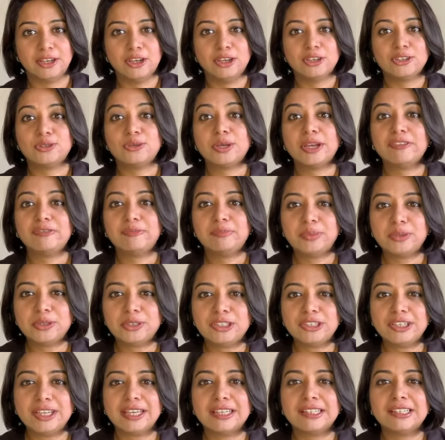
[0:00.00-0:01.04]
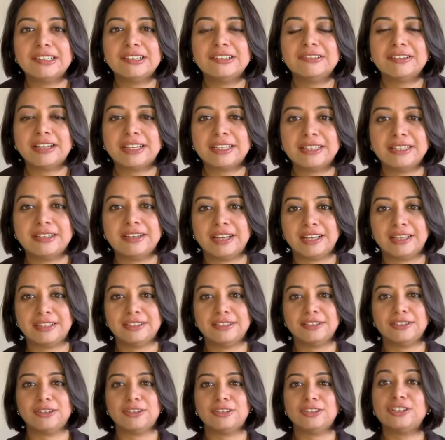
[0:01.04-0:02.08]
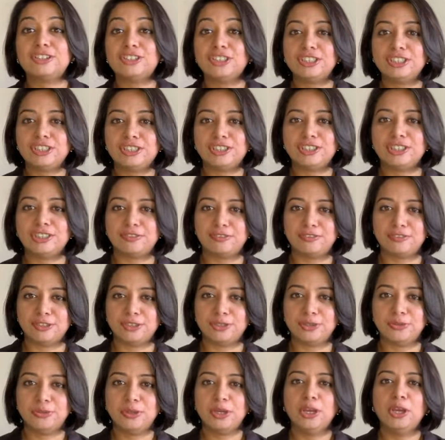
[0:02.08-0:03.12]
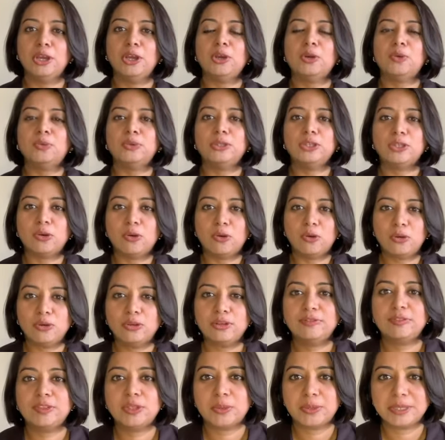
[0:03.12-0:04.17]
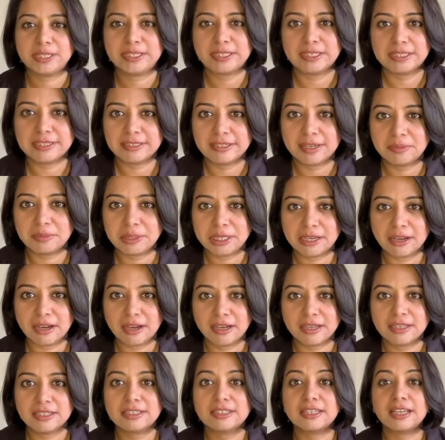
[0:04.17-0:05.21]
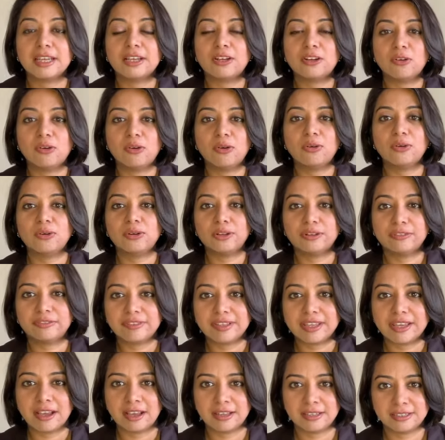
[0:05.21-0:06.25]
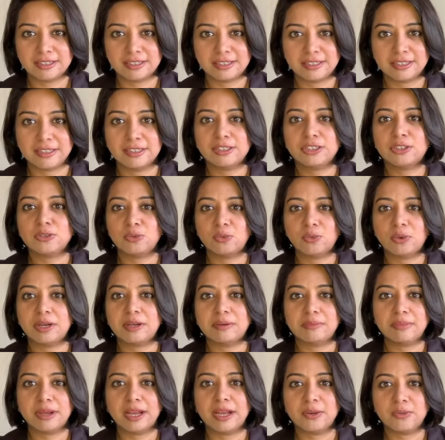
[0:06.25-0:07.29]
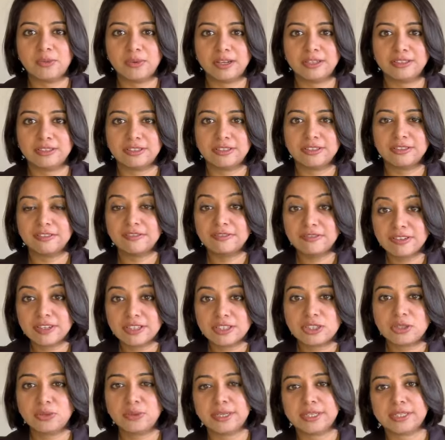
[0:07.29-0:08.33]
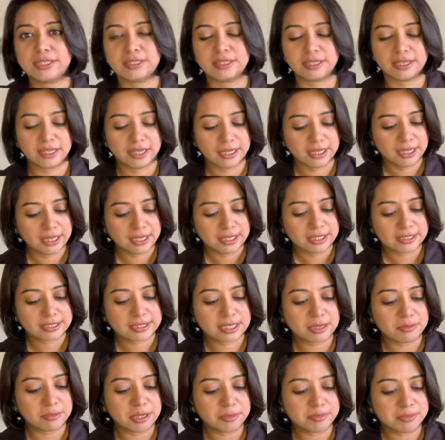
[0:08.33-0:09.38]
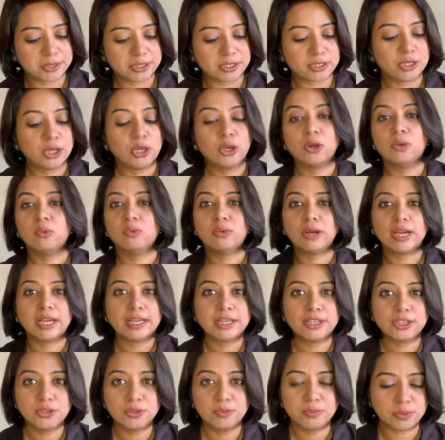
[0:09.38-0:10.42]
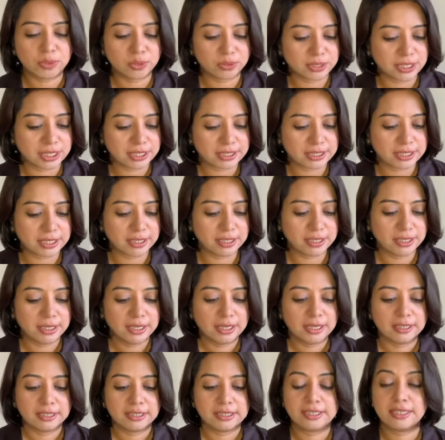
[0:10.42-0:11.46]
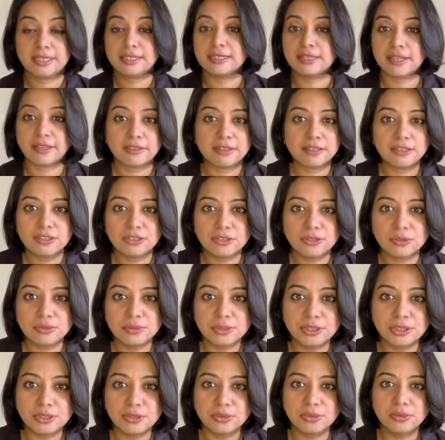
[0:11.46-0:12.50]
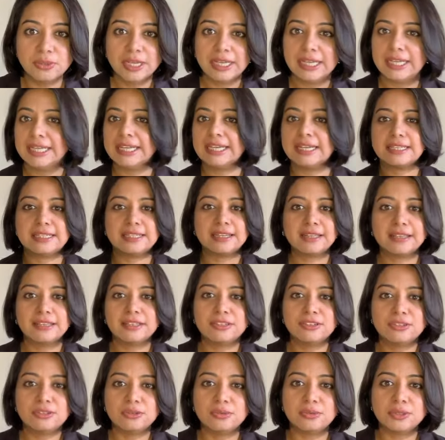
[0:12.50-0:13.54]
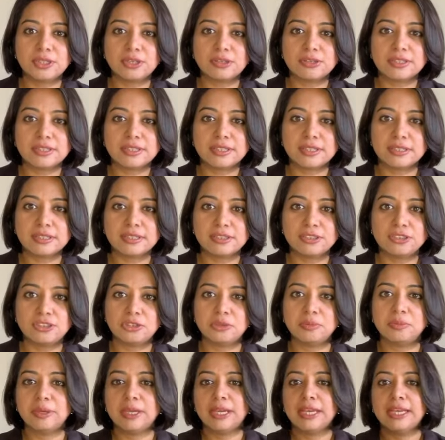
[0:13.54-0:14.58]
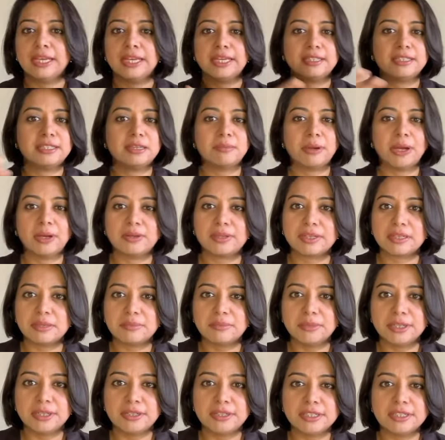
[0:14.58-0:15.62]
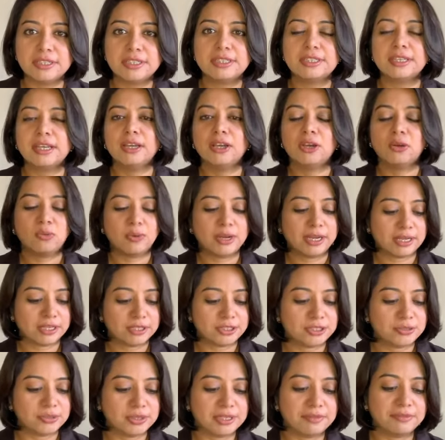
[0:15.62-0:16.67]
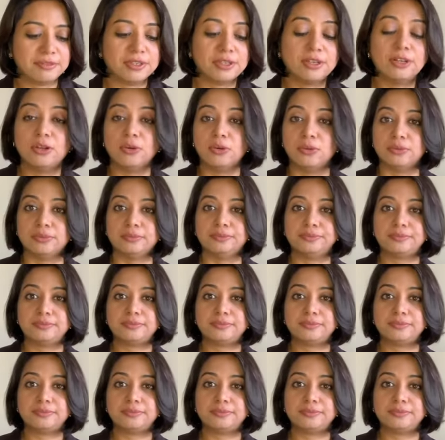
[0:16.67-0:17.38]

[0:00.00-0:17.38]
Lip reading: So I've put together a ready reckoner or a cheat sheet for you with all of the questions that are being asked and all of the answers one by one. So the first question that's come up is, why are you protesting? This has nothing to do with you. It has nothing to do with your citizenship. It's about immigrants. Why can't you leave it alone?